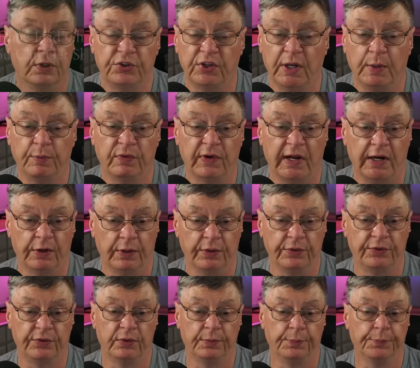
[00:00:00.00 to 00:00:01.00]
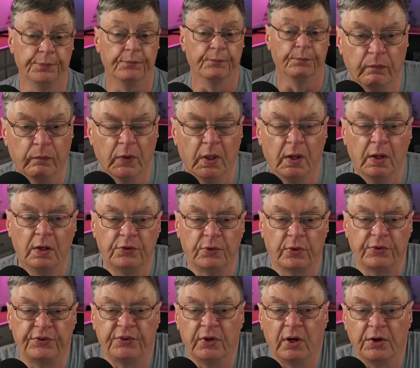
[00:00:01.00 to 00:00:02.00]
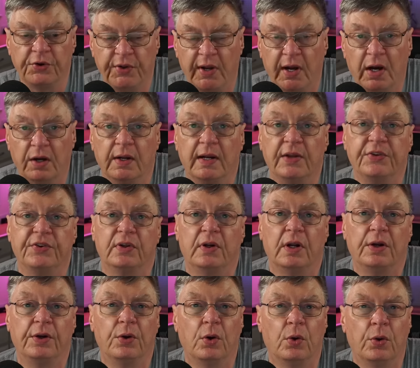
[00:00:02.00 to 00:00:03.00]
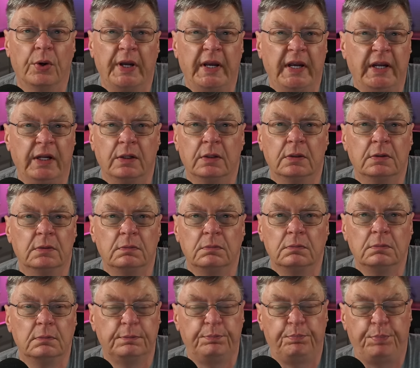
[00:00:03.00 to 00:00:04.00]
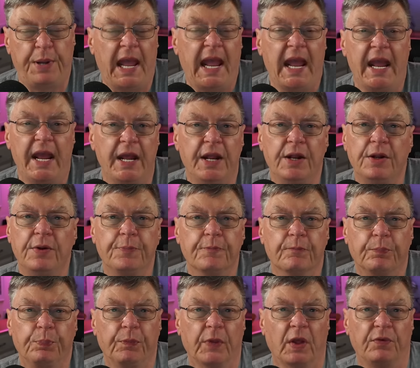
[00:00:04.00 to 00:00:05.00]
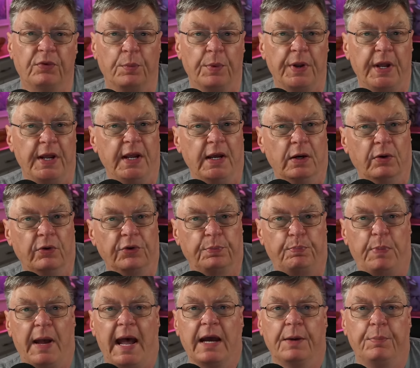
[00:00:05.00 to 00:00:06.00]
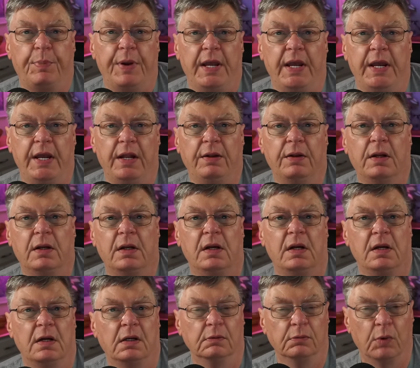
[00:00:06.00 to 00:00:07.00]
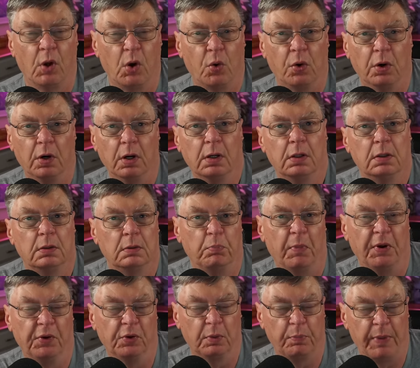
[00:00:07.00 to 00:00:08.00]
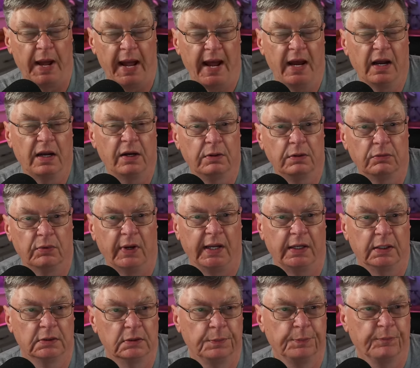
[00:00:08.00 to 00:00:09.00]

Same virus. So it starts out as an annoying pain. For me, it was back pain, lower middle back, like